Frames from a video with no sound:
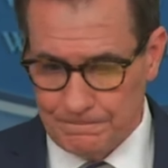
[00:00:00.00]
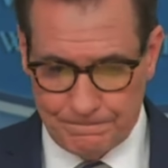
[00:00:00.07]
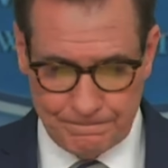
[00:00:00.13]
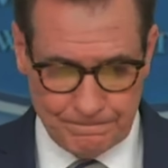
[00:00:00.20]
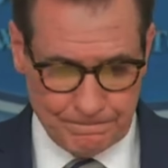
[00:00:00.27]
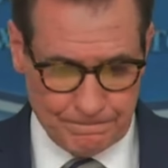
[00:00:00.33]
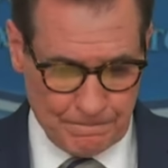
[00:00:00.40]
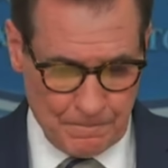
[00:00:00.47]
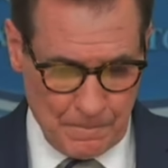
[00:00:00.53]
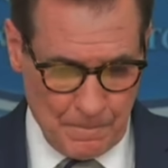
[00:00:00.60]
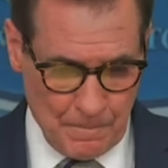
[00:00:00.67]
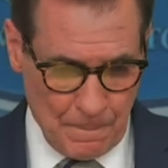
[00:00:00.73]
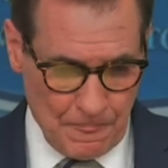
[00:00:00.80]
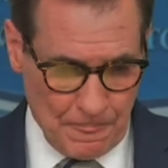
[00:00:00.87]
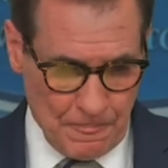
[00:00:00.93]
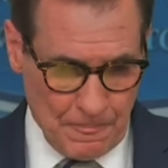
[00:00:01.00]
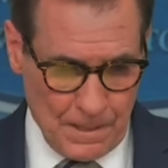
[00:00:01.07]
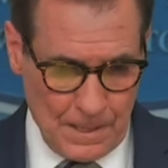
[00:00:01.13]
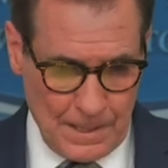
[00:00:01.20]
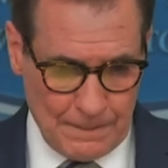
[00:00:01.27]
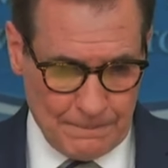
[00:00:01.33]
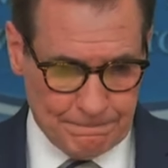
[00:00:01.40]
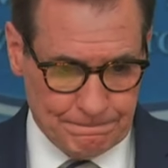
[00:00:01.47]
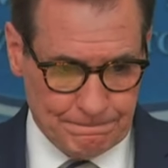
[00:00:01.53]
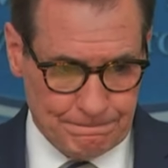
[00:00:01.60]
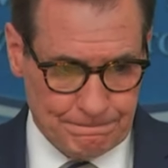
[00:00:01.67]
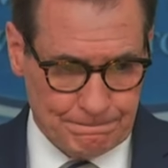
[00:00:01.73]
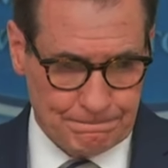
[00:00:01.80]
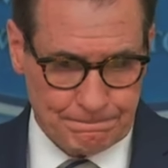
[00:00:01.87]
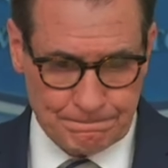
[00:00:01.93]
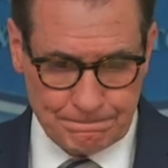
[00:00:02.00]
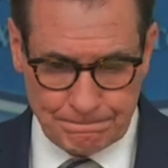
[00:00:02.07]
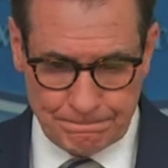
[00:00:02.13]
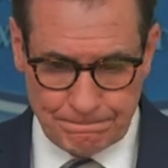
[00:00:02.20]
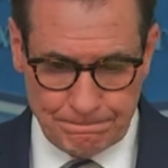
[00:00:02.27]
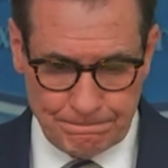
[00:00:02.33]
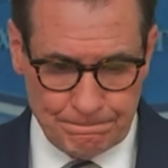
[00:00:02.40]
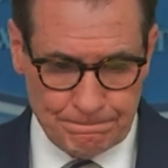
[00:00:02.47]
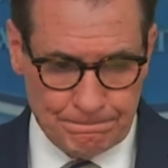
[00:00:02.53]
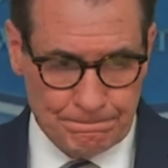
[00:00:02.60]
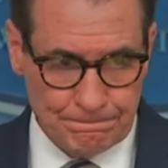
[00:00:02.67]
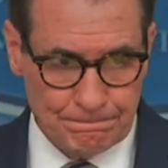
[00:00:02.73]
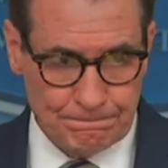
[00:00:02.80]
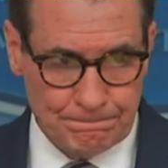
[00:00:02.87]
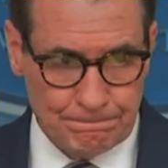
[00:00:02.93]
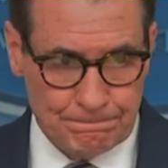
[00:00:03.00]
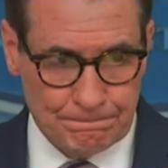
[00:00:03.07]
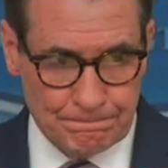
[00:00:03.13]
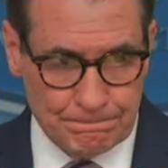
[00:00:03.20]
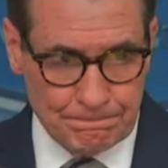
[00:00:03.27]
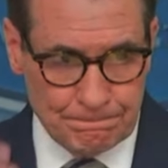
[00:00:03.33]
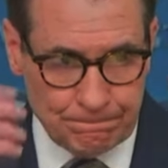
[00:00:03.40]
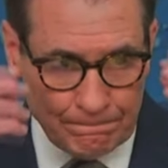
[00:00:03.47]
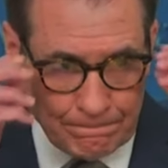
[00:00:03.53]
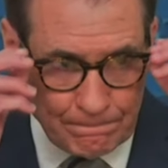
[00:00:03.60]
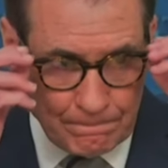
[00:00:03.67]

As far as you can tell, which proposal did Hamas accept?